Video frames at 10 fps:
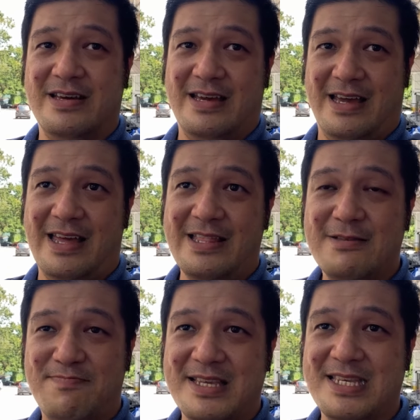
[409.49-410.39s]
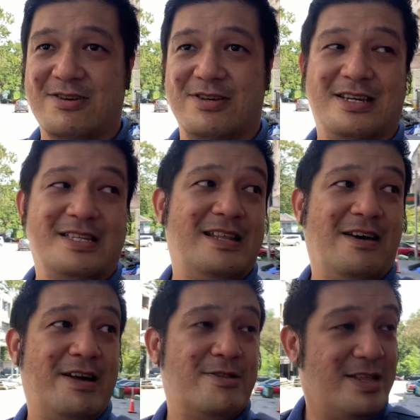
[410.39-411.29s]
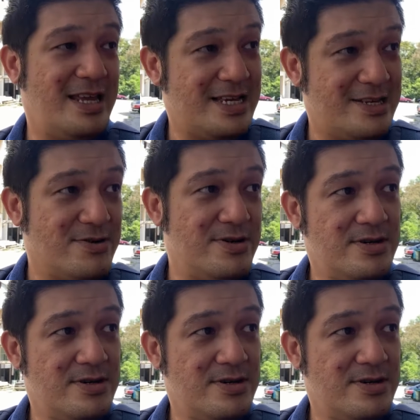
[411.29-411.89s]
And this place is constructed like what, 20 years ago?